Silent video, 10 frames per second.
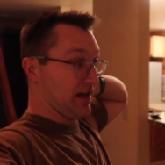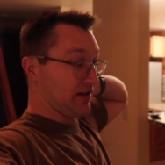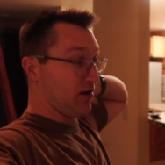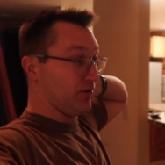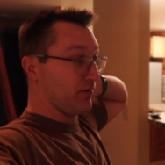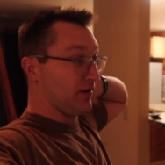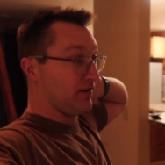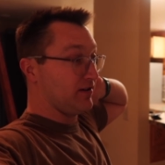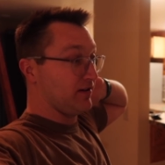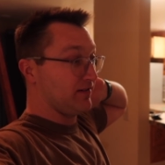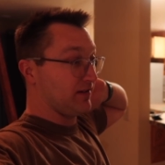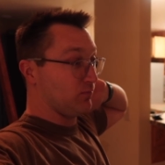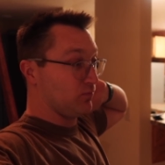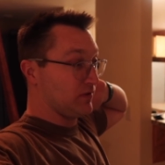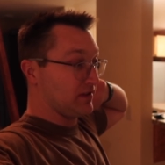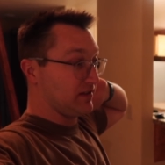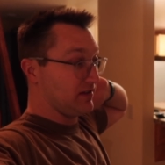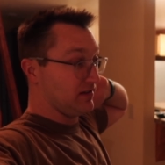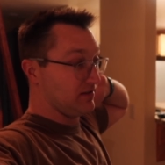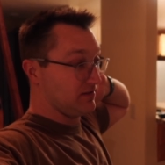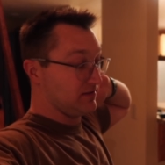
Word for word: we I called the realtor and said, let's get there